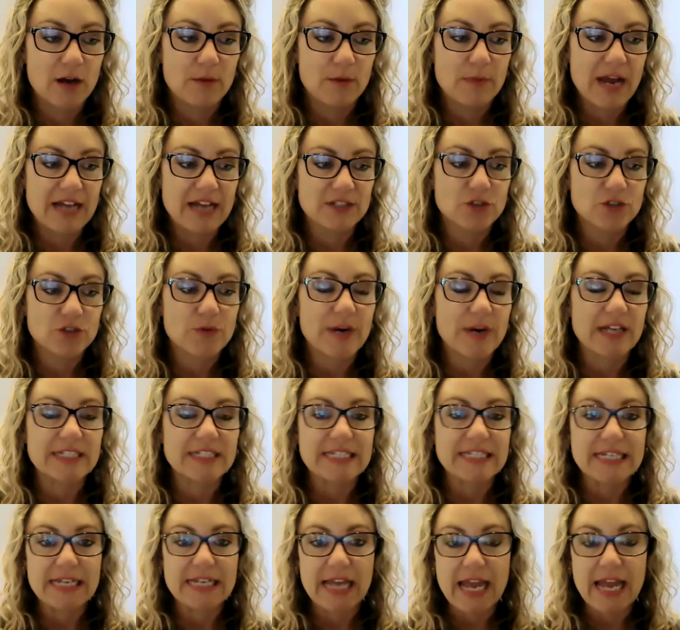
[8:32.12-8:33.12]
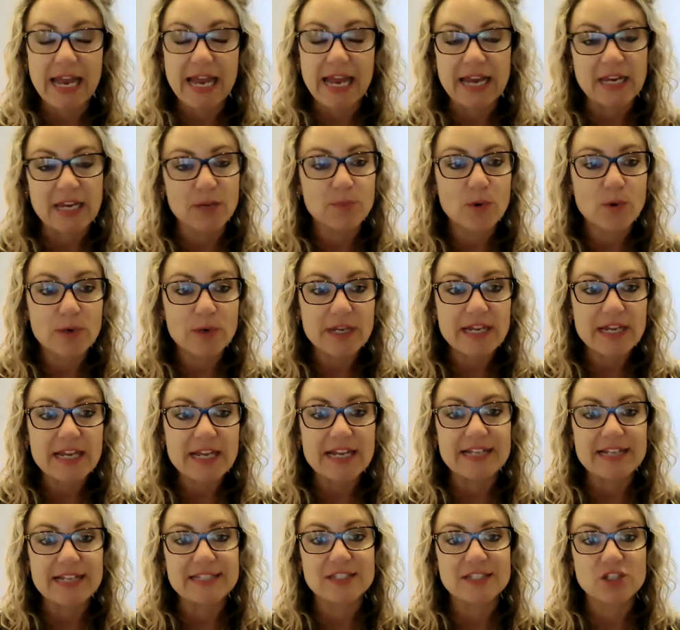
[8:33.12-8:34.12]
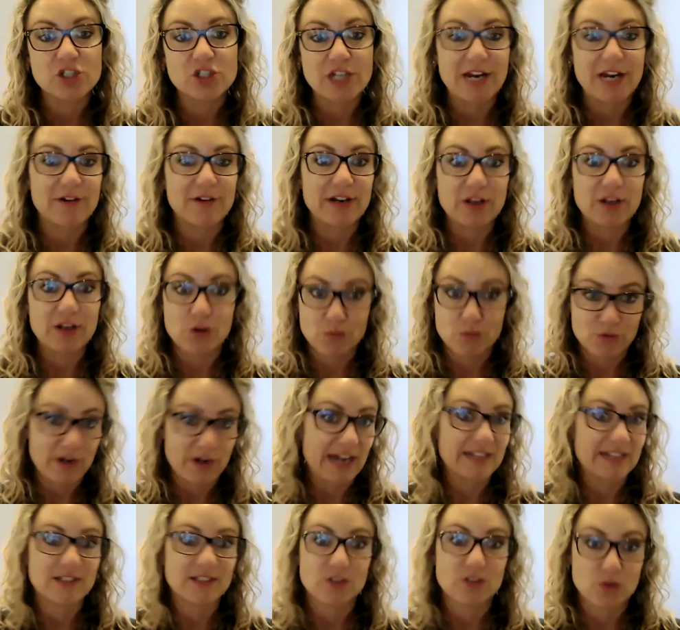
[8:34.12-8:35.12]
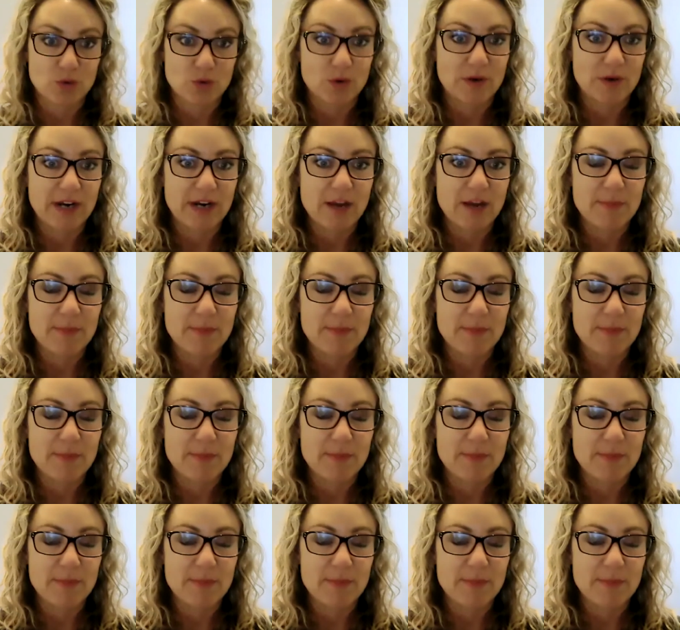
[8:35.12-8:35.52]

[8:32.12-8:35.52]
attracting anybody is sharing your brand story.